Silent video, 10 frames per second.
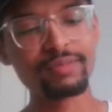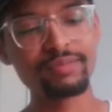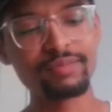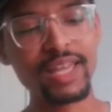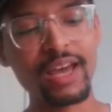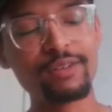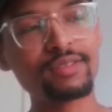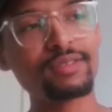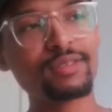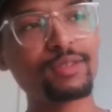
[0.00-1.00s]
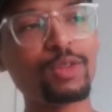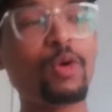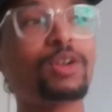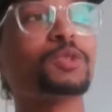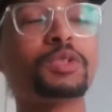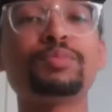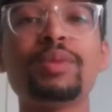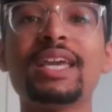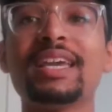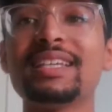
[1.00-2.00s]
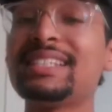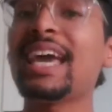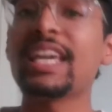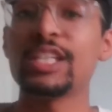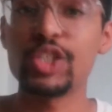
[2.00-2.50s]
Now, Lawrence was making his second